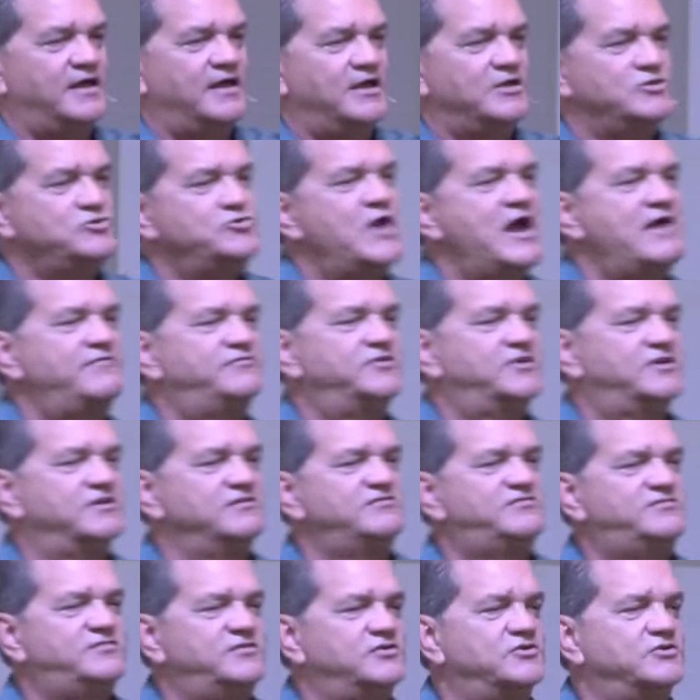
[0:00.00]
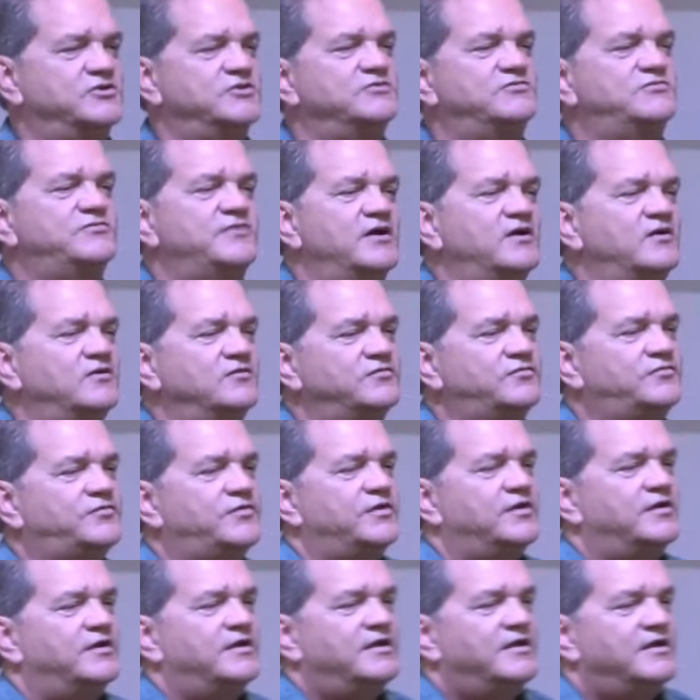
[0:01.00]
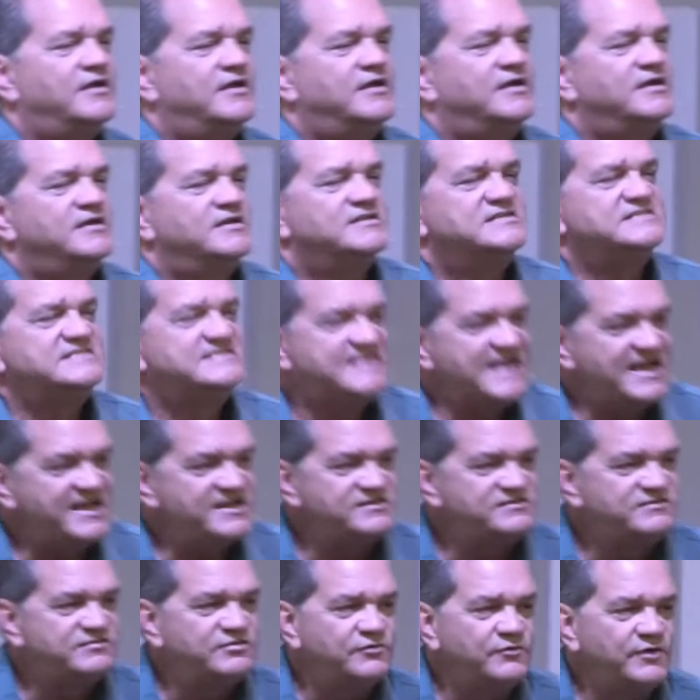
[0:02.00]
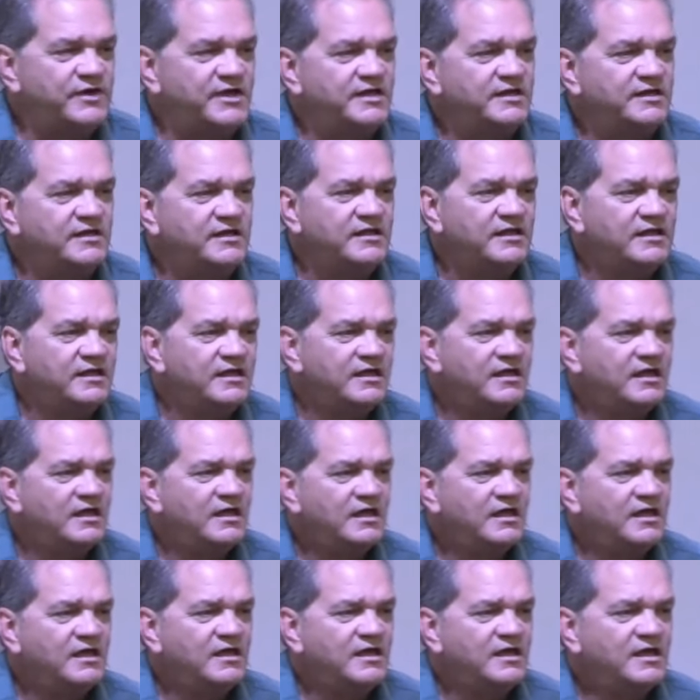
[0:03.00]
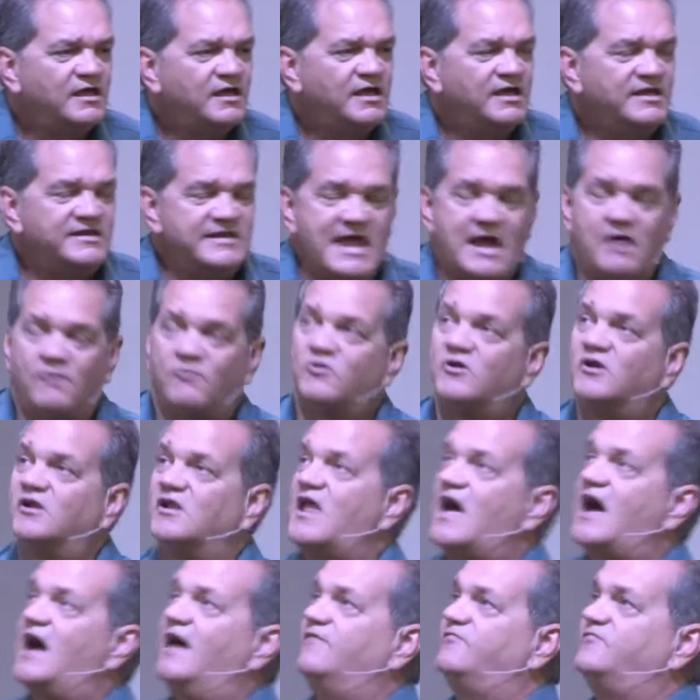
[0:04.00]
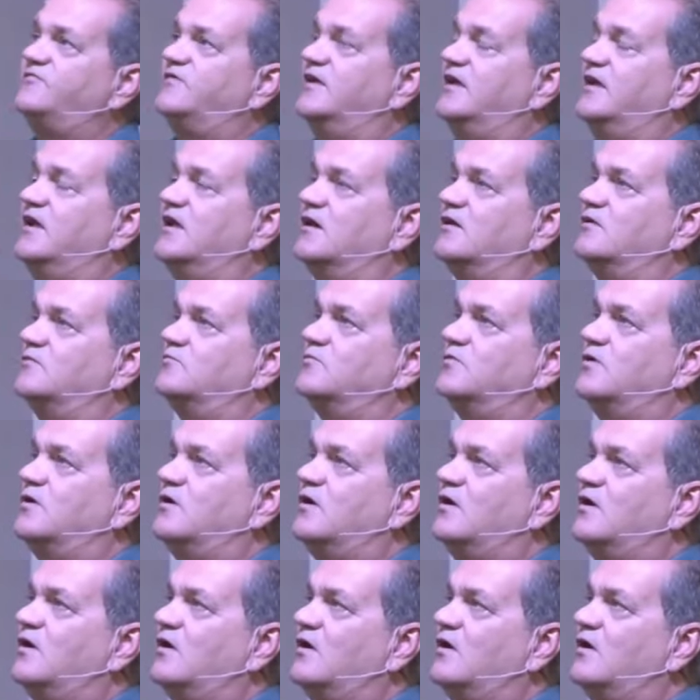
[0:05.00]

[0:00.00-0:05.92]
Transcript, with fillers: and you have to consider yourself dead to it, and now we're alive to Him.